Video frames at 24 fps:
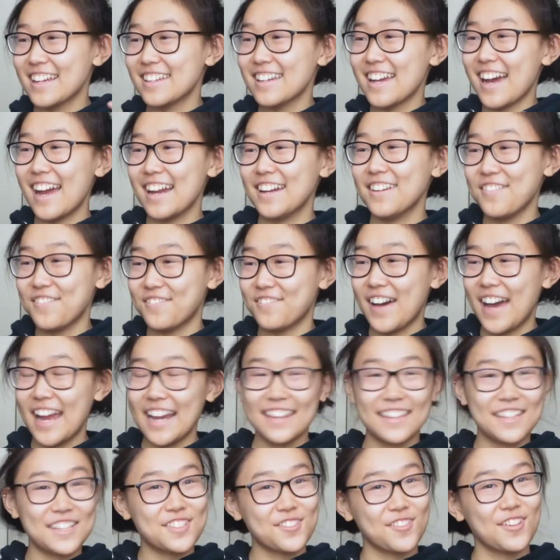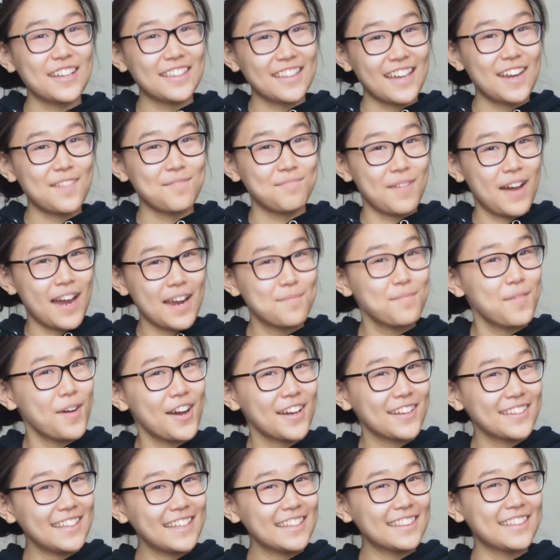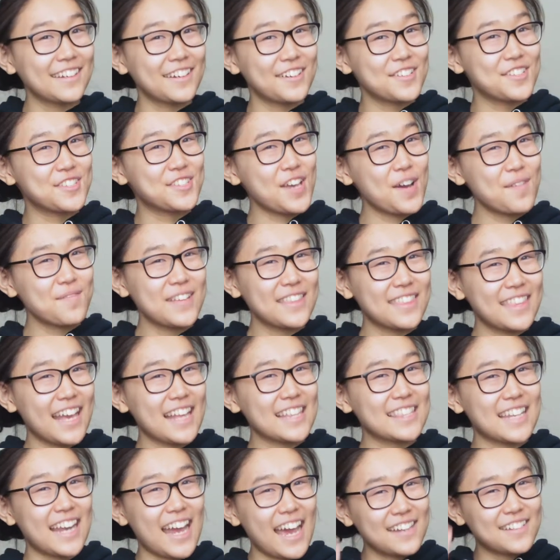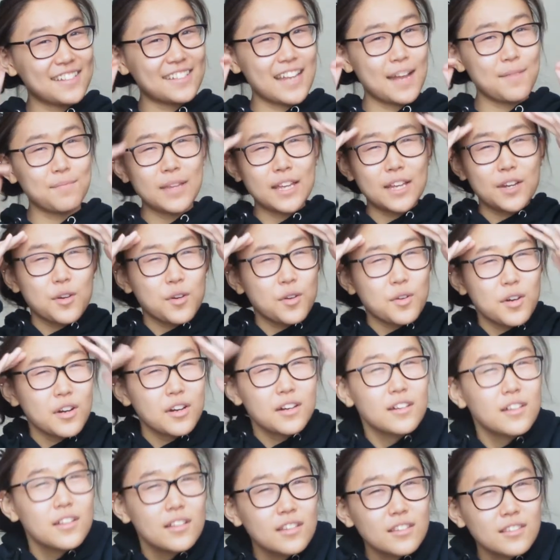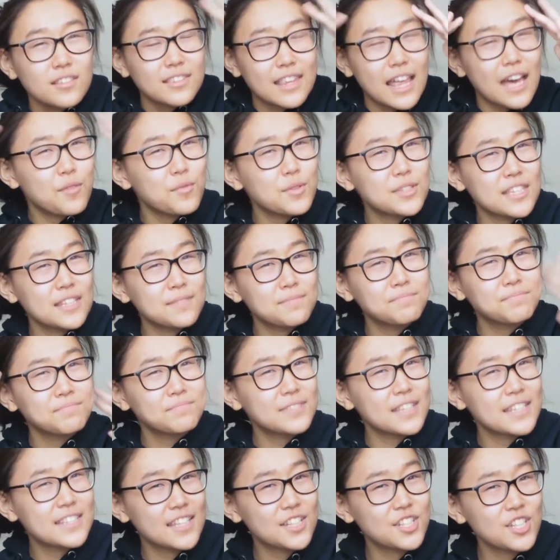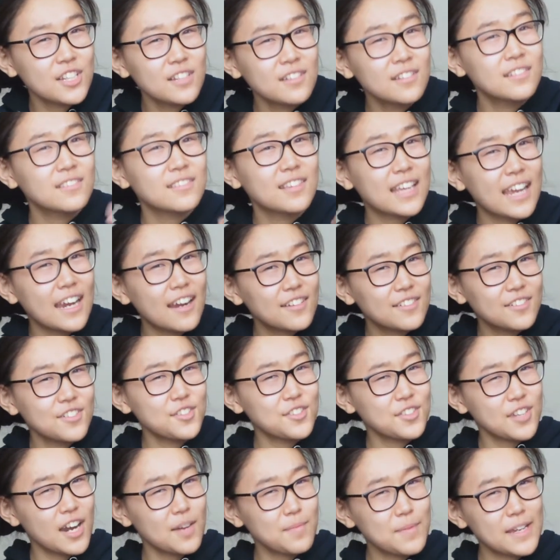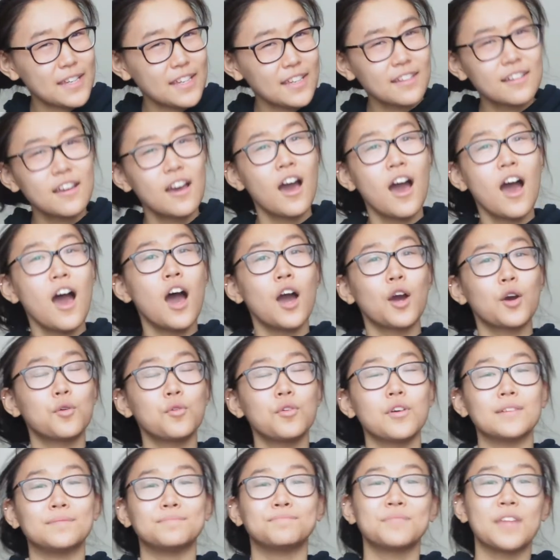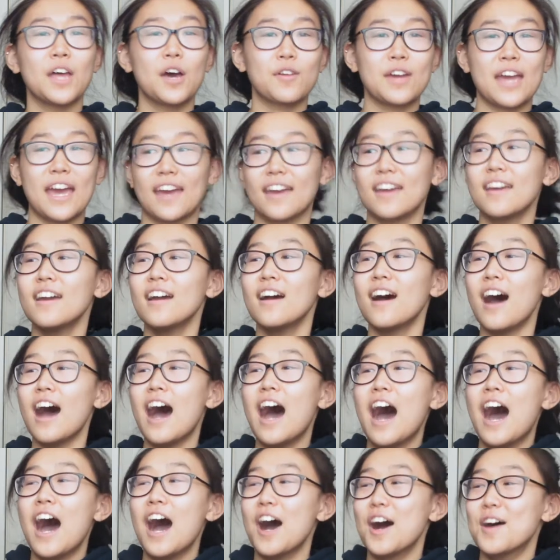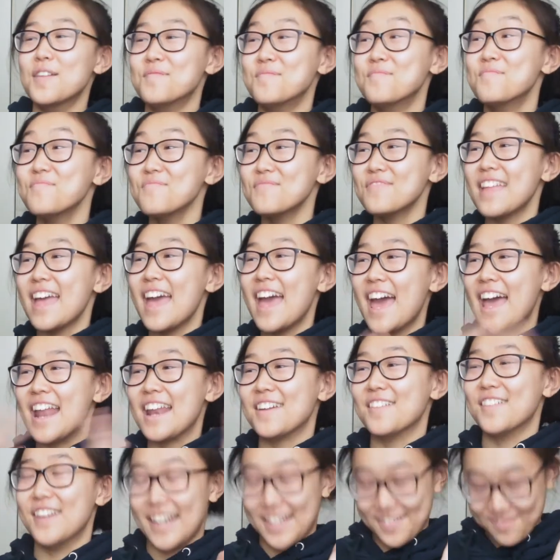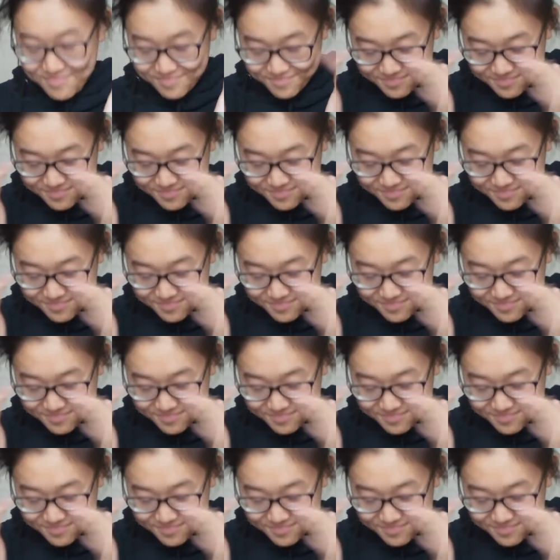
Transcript: kind of find the storyline mind-boggling. There are so many things that I'm like, that was a decision the characters are making? Cool. Okay. Anyway,